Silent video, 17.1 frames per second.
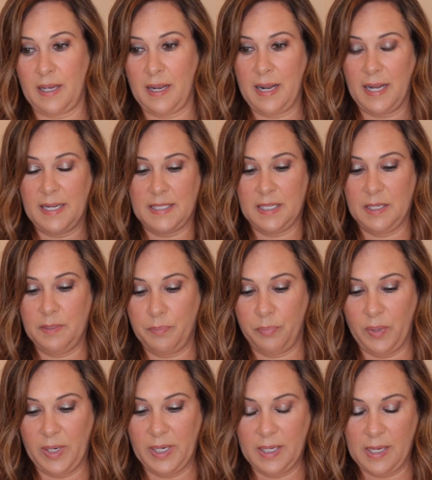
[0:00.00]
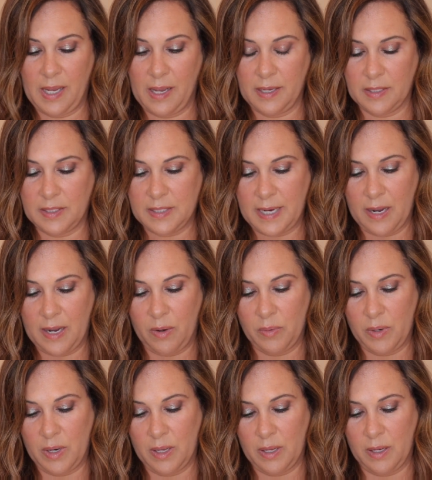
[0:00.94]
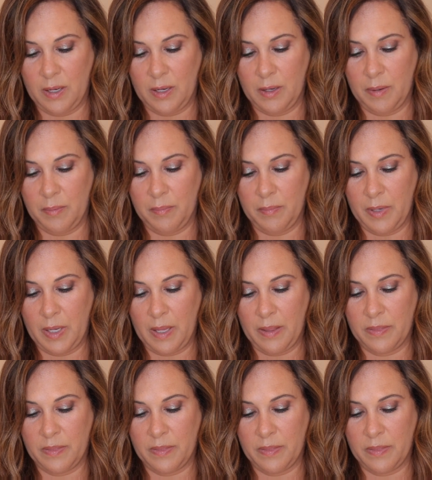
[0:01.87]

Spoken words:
and I did bring down